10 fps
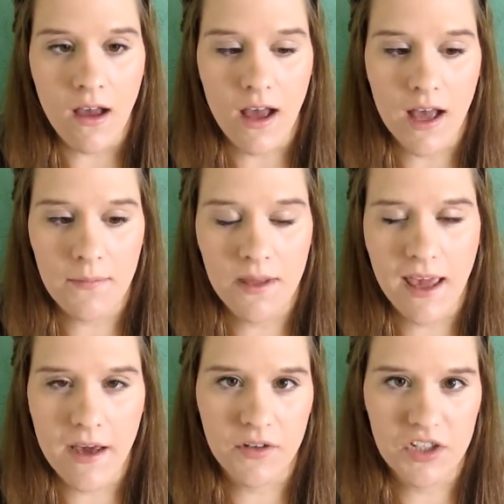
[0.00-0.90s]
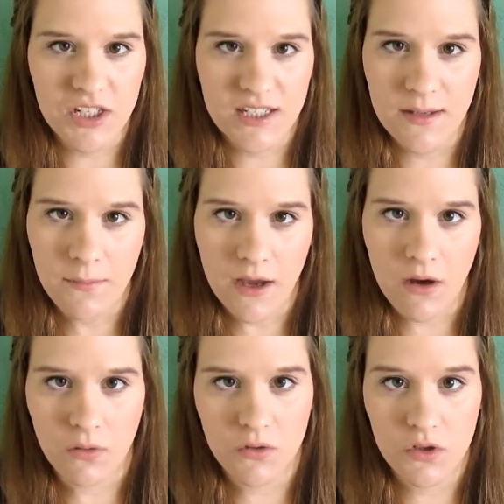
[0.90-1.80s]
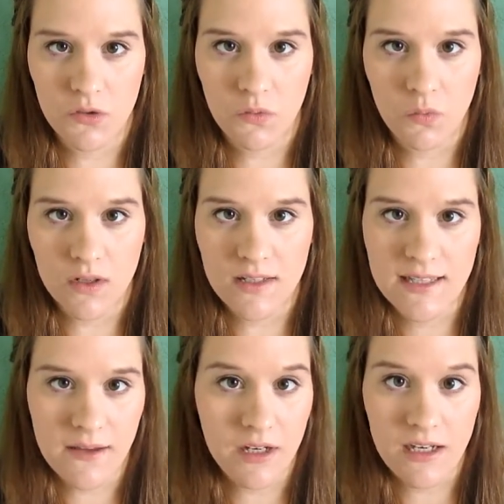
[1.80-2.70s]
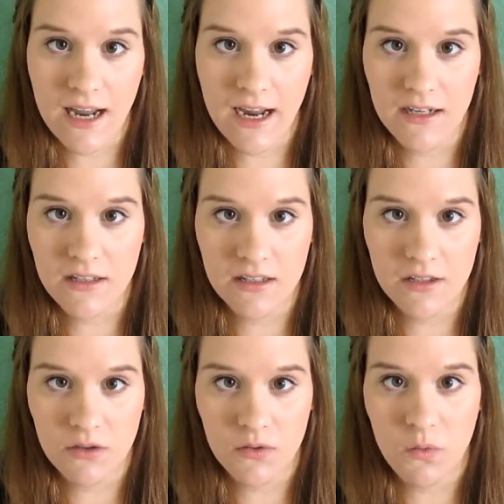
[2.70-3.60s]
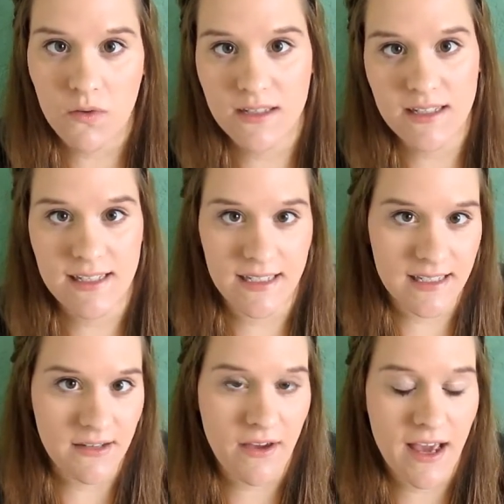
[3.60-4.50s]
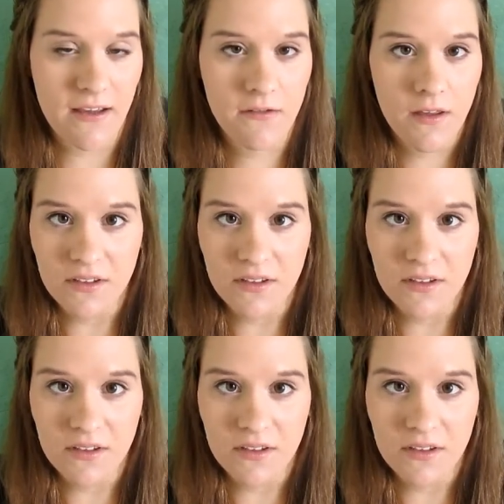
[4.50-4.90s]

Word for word: um, averages about 179 to 165.